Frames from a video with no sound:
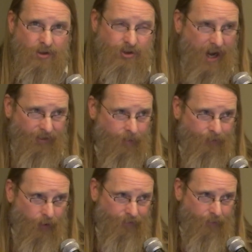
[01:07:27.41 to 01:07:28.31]
check them
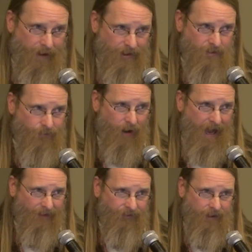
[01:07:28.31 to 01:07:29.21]
for information
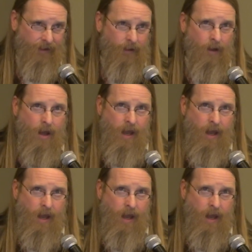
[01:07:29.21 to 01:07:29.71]
veracity,